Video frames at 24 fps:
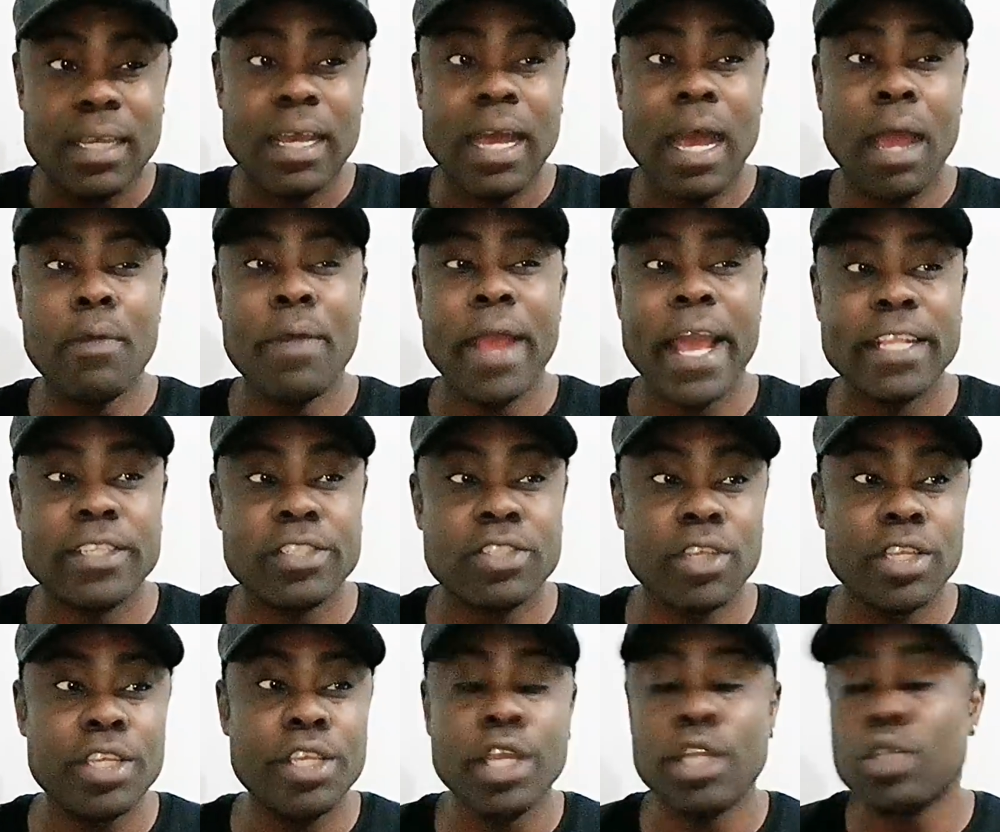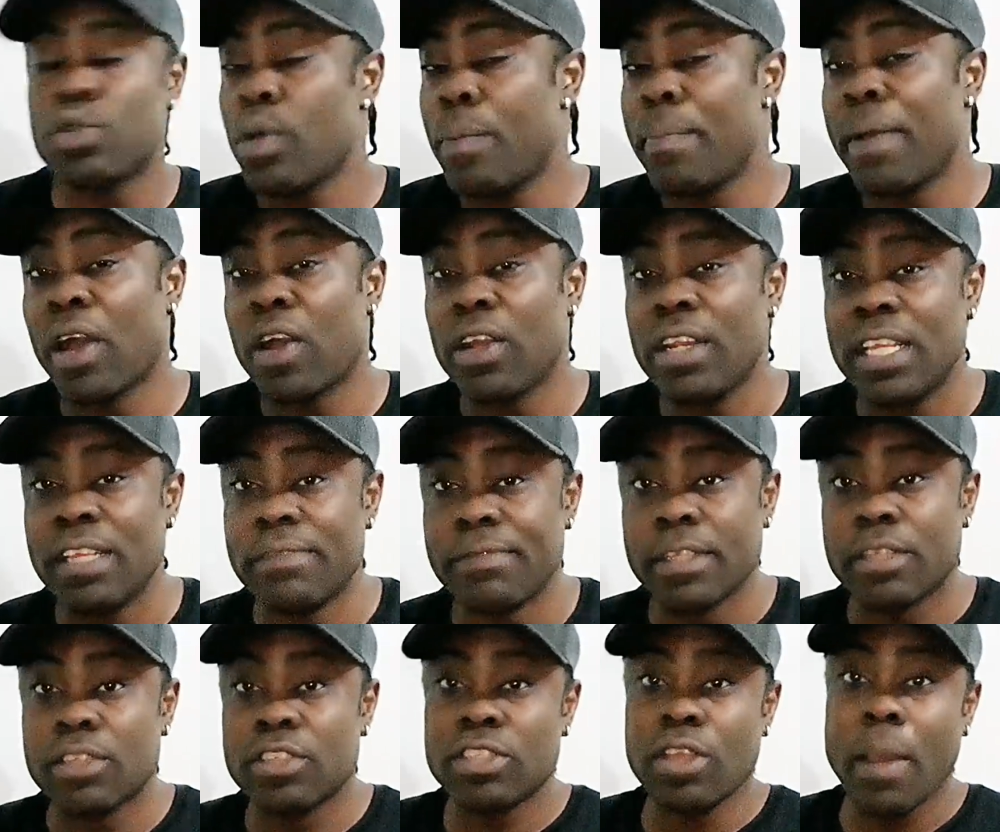Alright, so here's where I'm going to leave
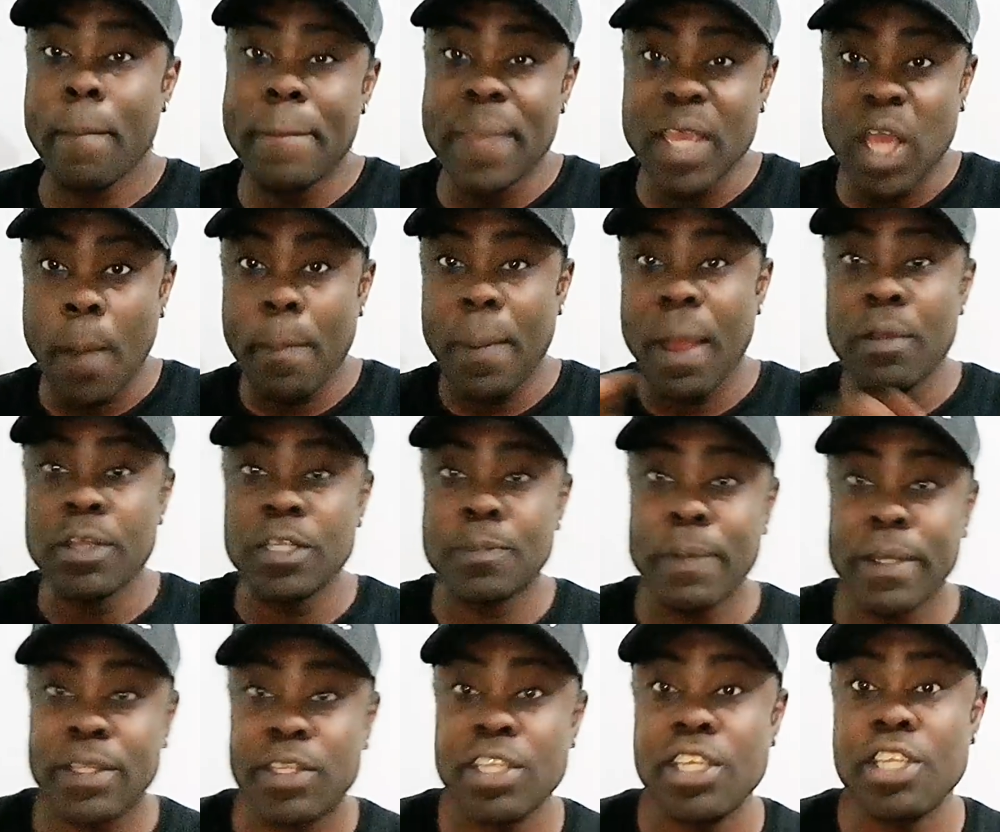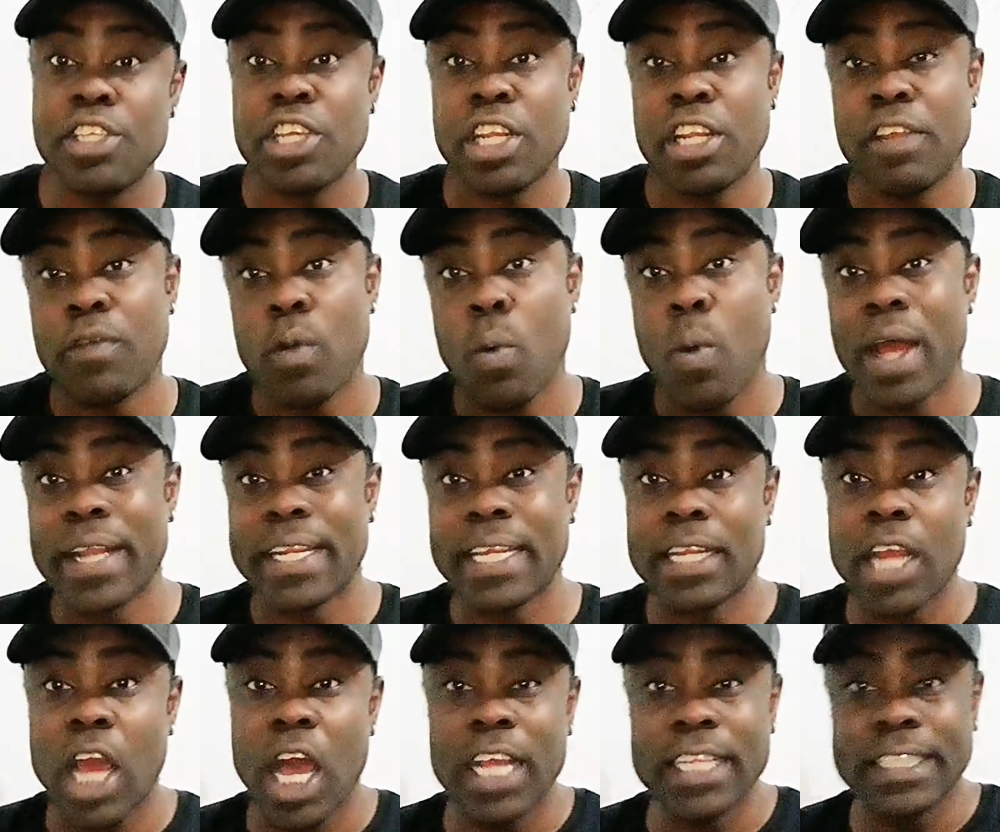it. So big up and respect to each and every one.
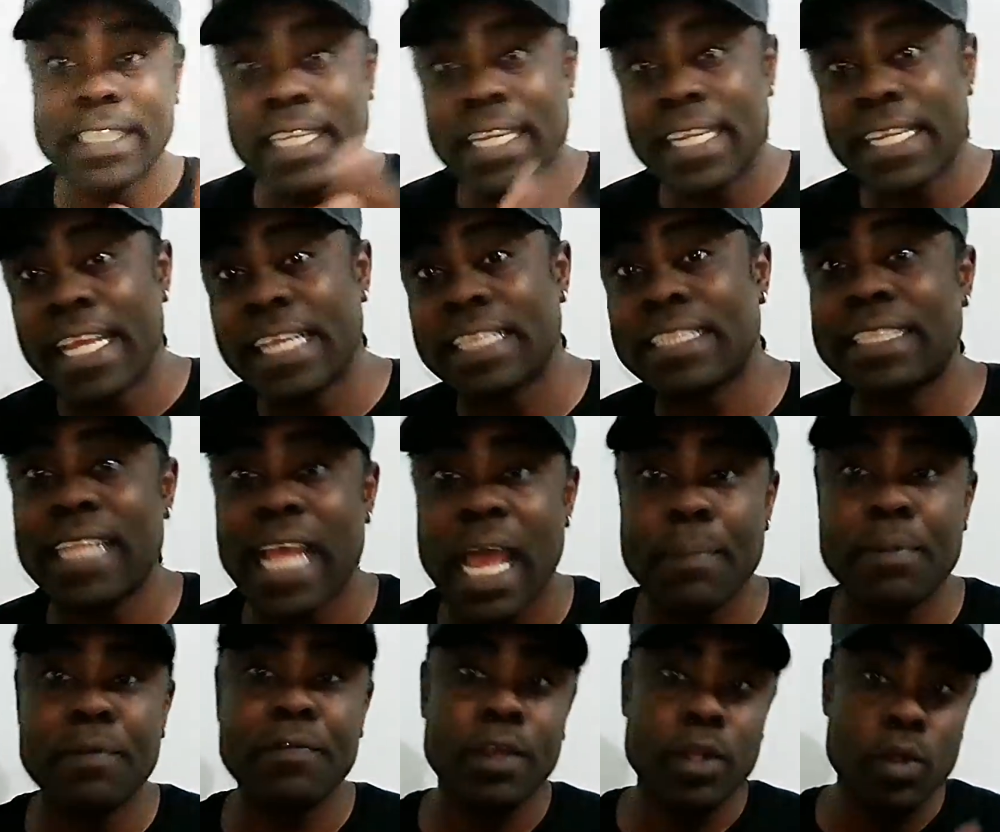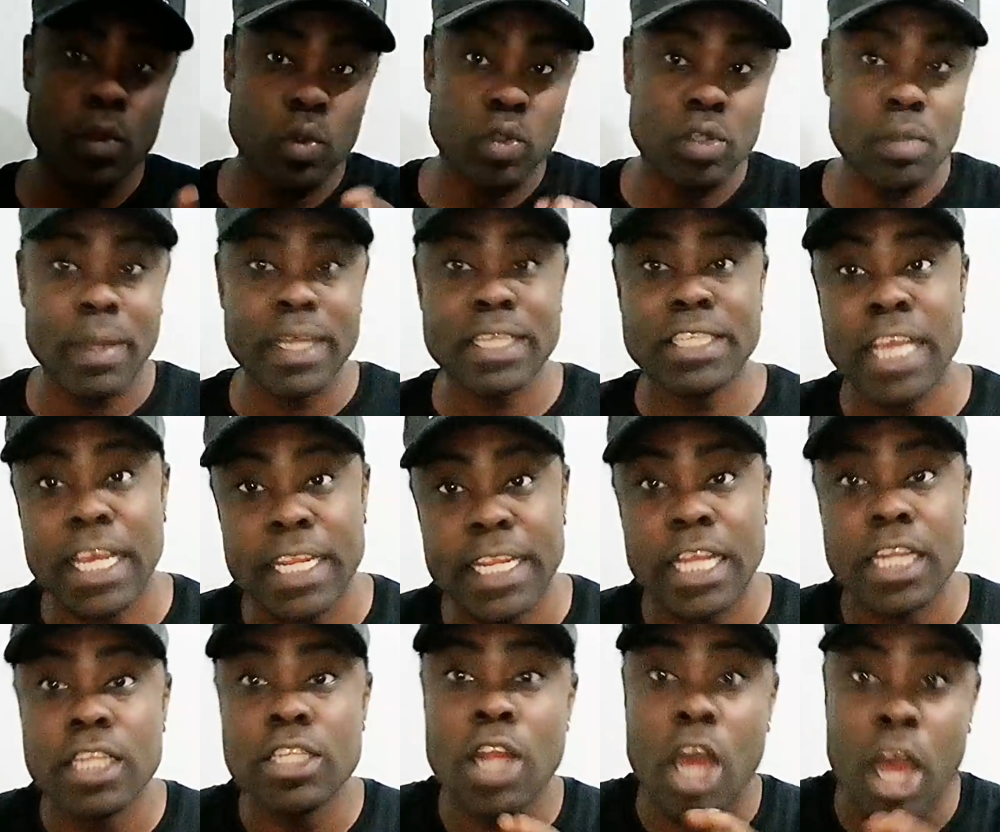And until the next time, if you're new to my
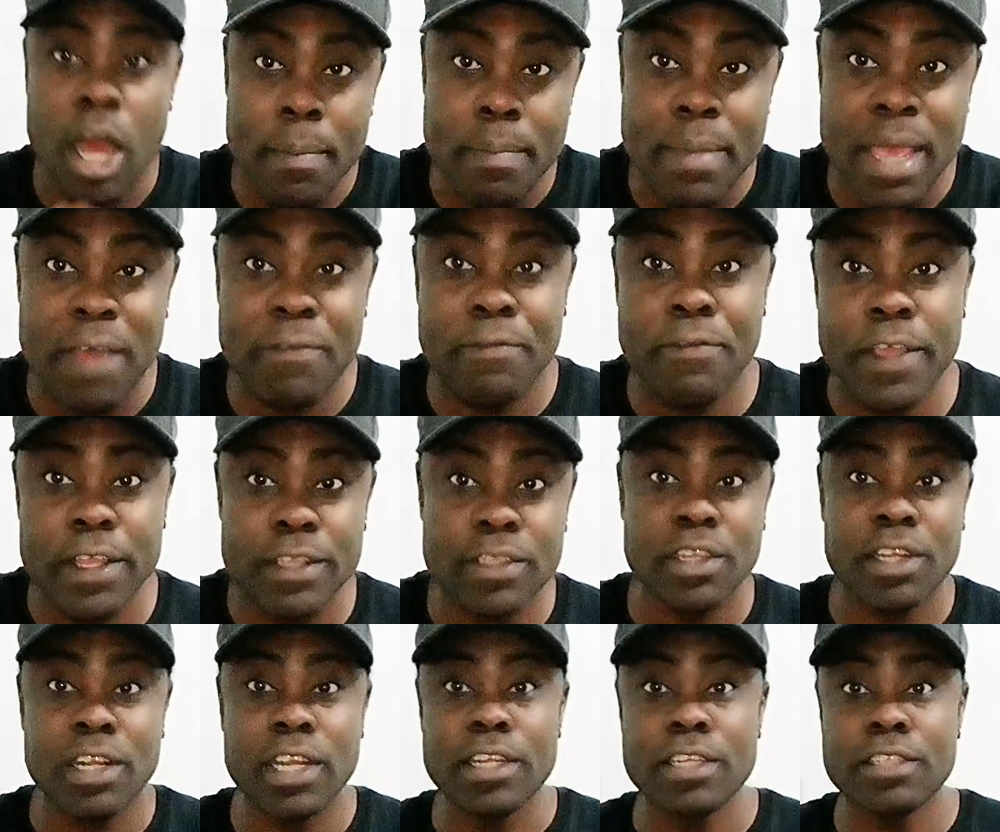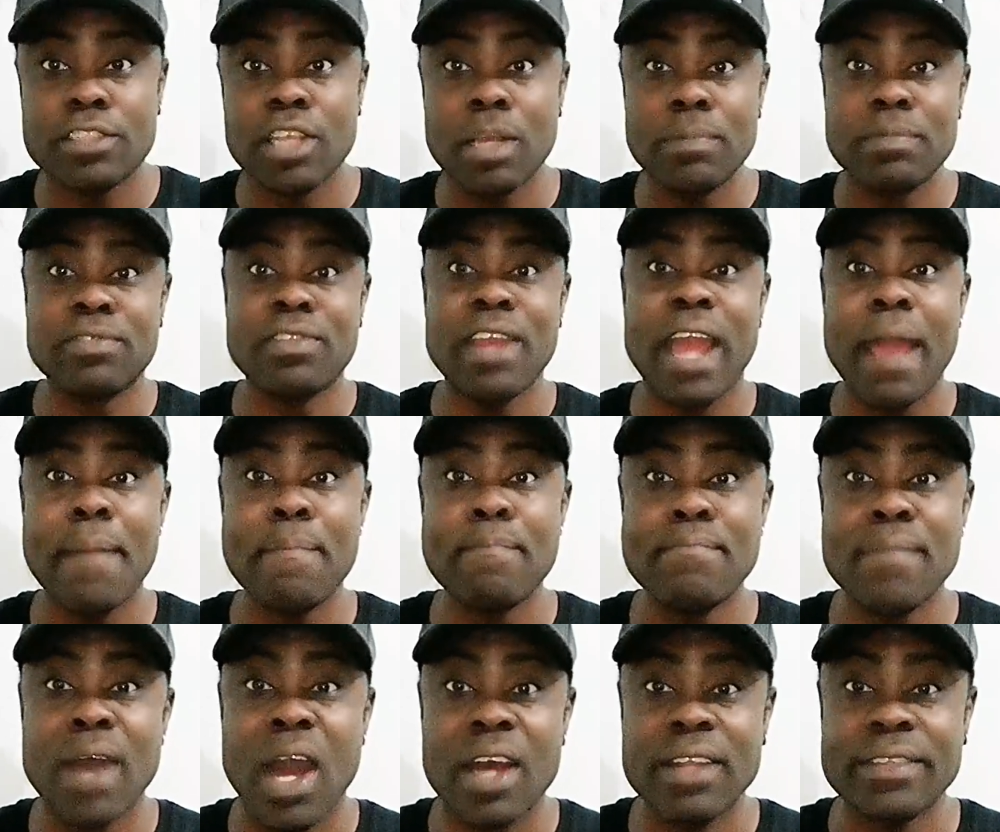channel, don't be afraid to click the
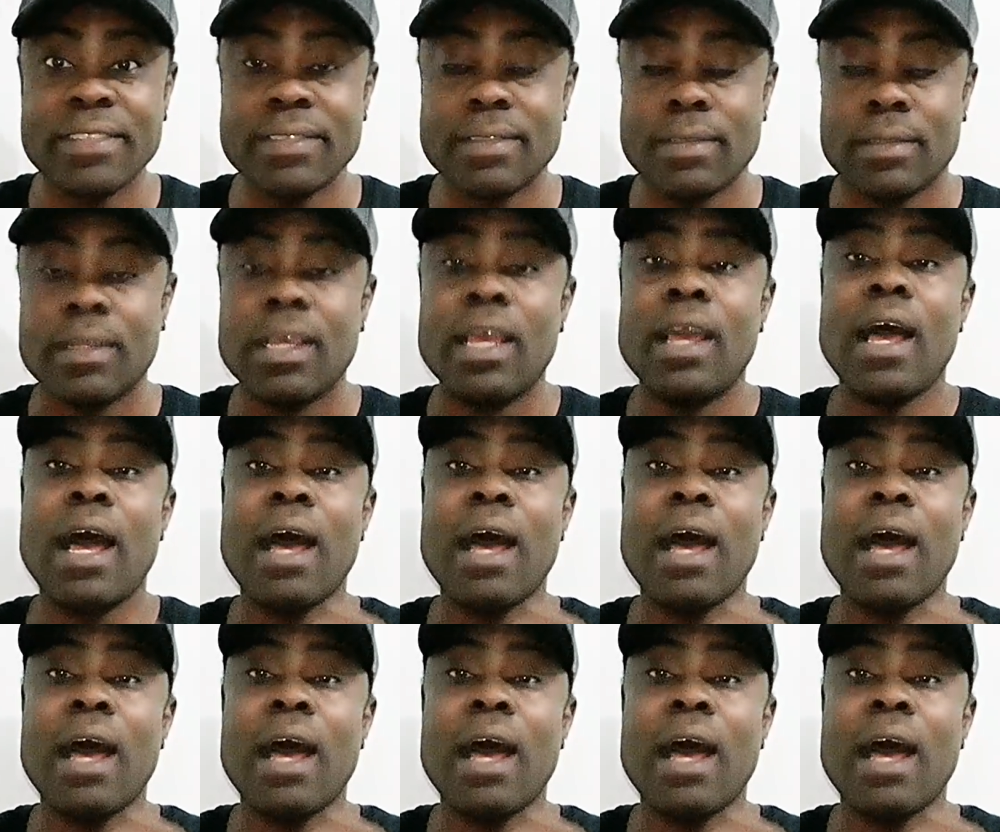subscribe button.